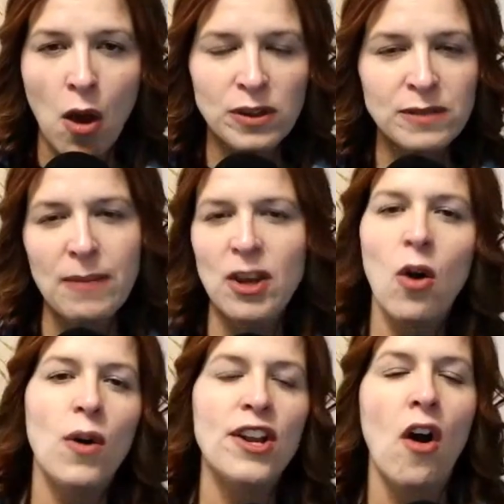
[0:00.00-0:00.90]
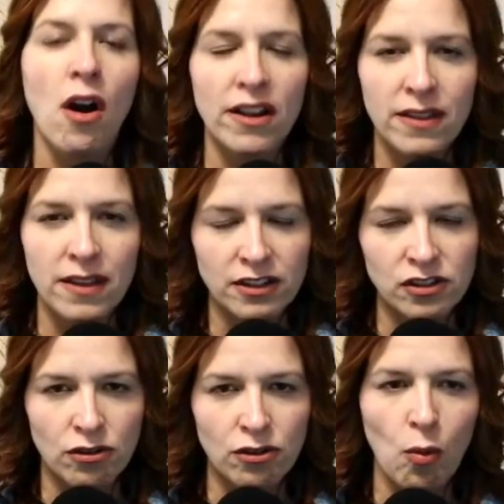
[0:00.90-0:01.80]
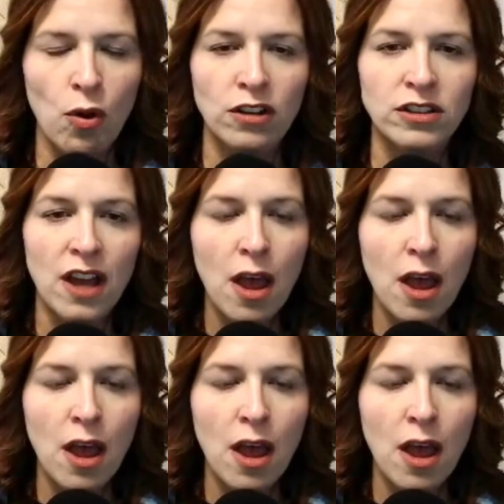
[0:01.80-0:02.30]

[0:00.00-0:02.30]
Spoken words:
was maybe going on in the external world